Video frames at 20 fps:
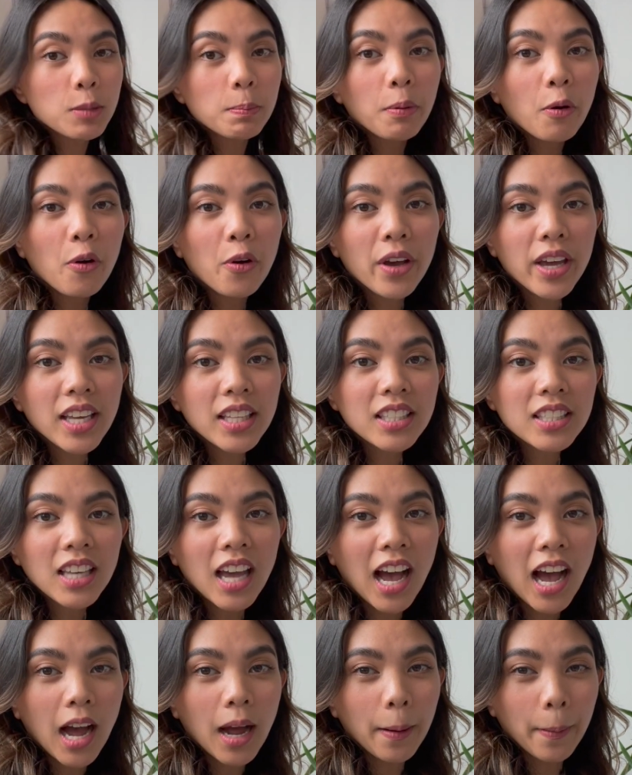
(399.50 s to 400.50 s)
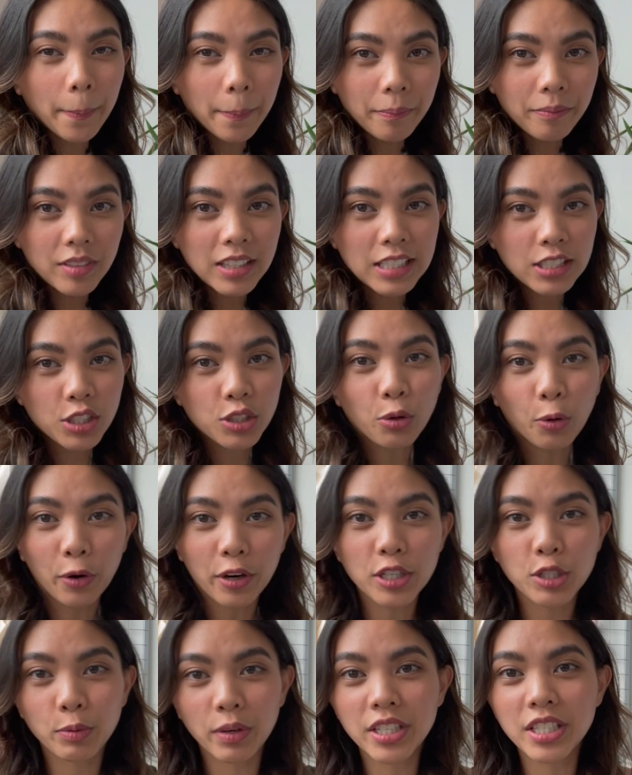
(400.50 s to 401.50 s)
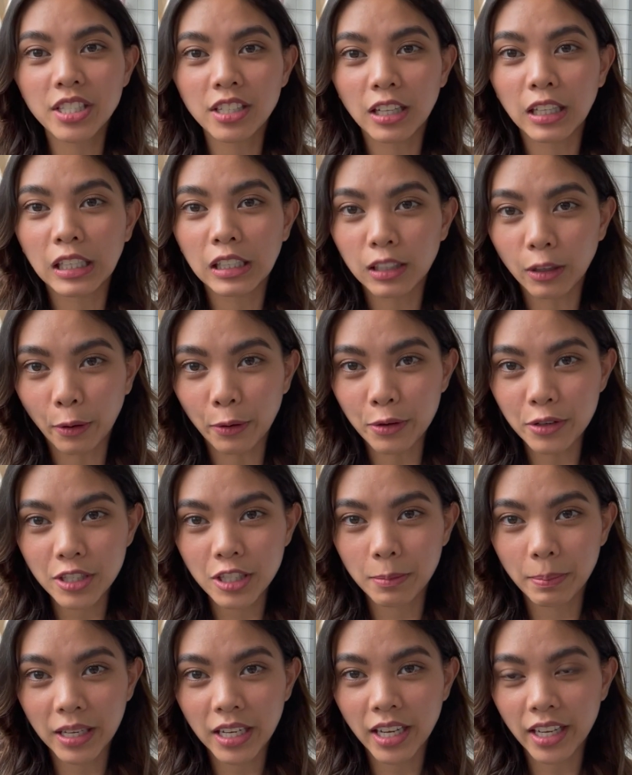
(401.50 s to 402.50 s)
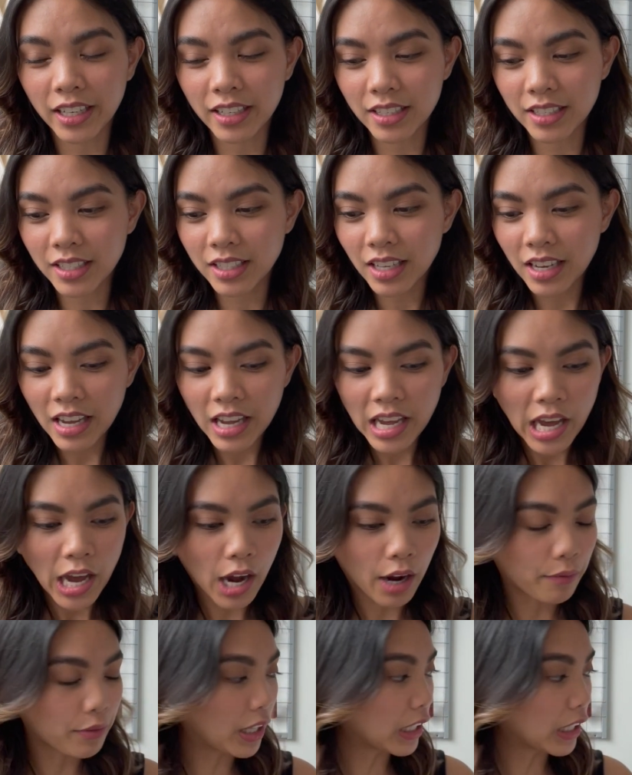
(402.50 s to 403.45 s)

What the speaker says: point, stores were still closed because of the